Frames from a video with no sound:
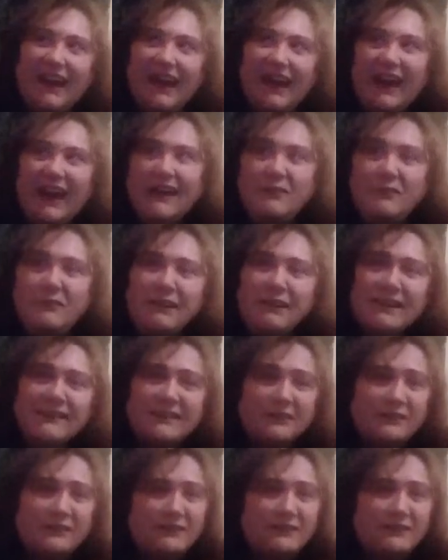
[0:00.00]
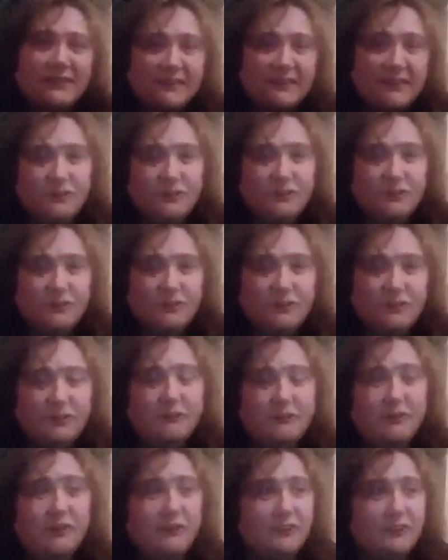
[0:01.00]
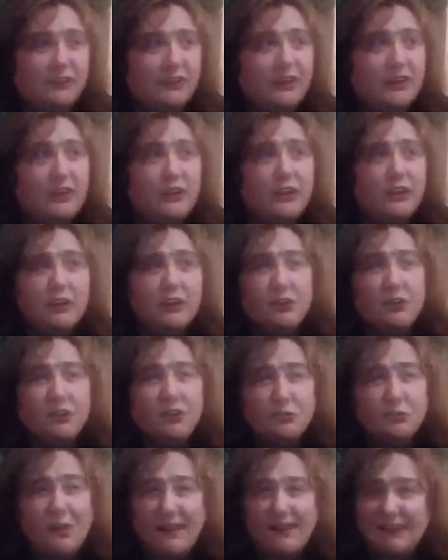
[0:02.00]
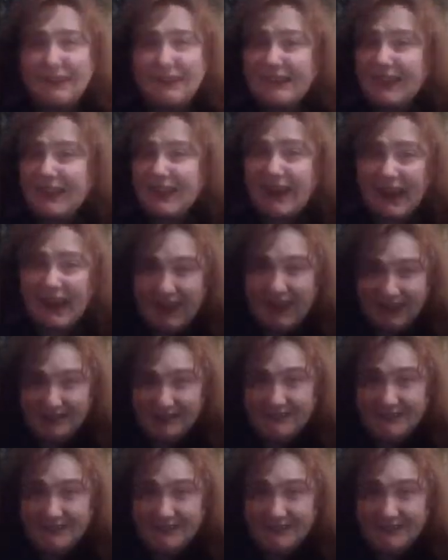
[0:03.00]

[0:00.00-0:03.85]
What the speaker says: realised I was asexual when I was 28,